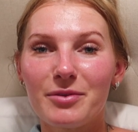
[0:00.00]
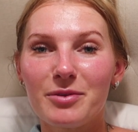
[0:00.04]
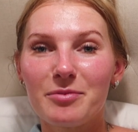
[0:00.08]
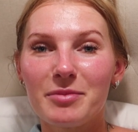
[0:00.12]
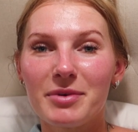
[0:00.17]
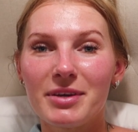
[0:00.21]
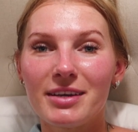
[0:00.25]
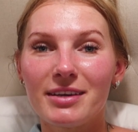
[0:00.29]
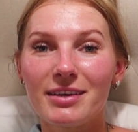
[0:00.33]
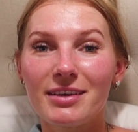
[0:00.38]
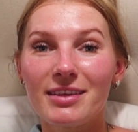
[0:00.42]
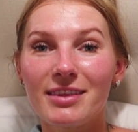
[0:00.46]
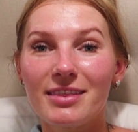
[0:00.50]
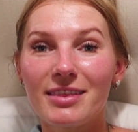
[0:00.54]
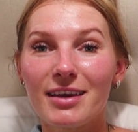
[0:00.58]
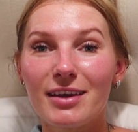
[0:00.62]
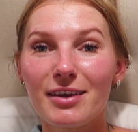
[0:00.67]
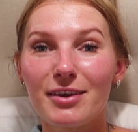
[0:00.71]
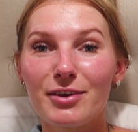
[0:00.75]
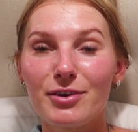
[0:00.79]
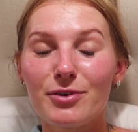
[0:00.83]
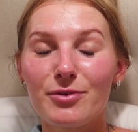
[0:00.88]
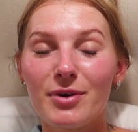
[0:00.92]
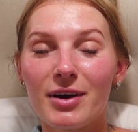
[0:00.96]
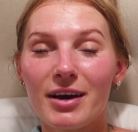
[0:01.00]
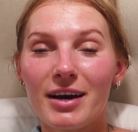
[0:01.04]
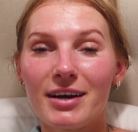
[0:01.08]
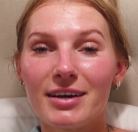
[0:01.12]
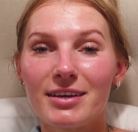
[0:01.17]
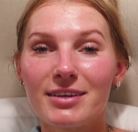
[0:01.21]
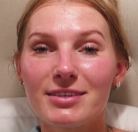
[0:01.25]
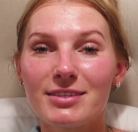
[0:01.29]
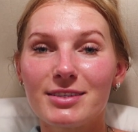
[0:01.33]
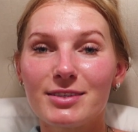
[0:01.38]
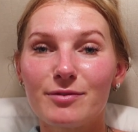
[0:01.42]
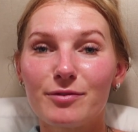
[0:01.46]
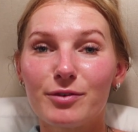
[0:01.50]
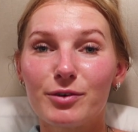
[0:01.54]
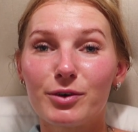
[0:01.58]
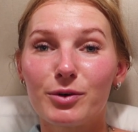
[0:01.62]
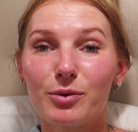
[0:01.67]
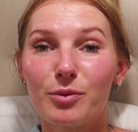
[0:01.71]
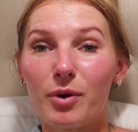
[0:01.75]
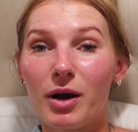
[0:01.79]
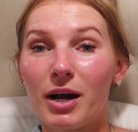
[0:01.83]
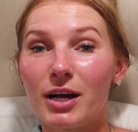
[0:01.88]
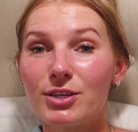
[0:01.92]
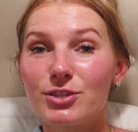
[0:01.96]
with me. Thank you guys for
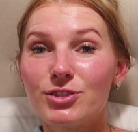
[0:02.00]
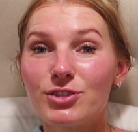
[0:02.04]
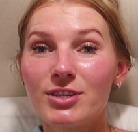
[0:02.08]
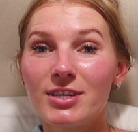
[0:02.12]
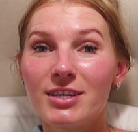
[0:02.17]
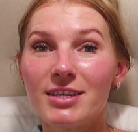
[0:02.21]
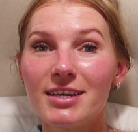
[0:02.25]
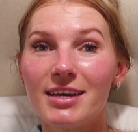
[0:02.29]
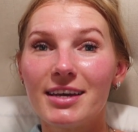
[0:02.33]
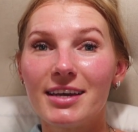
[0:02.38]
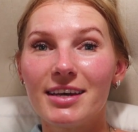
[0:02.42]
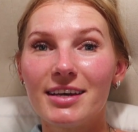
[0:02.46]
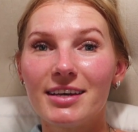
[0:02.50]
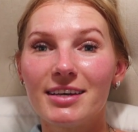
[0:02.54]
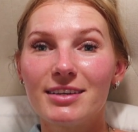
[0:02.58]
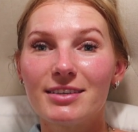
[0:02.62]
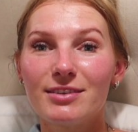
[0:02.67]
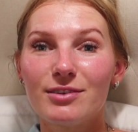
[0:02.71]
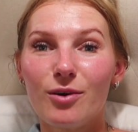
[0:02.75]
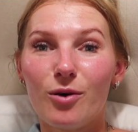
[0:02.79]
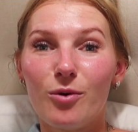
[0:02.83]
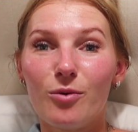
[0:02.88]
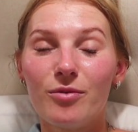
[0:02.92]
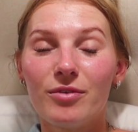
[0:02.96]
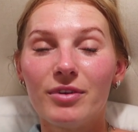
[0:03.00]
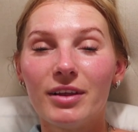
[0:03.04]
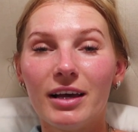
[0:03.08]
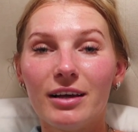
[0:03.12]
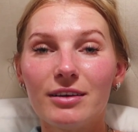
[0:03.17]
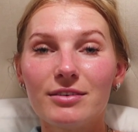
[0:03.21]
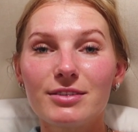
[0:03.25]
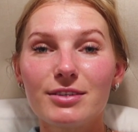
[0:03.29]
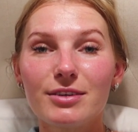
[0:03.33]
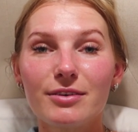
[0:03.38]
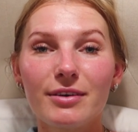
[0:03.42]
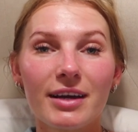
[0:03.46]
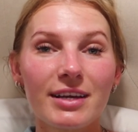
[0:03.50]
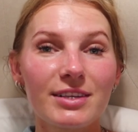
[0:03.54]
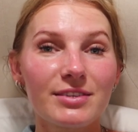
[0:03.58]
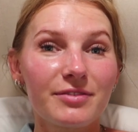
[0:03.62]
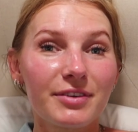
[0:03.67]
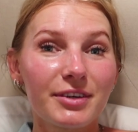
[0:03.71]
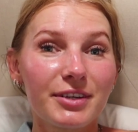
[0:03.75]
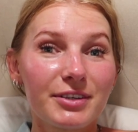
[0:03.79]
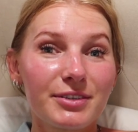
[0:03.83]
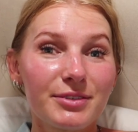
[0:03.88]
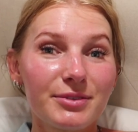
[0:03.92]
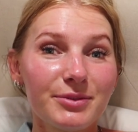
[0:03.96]
watching, and hopefully I'll see you guys
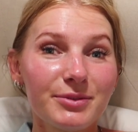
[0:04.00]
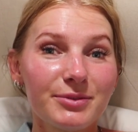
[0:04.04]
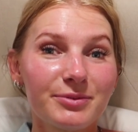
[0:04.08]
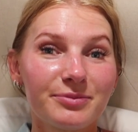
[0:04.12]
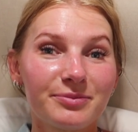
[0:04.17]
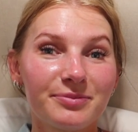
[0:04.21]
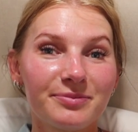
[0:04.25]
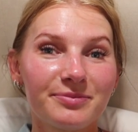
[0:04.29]
very soon.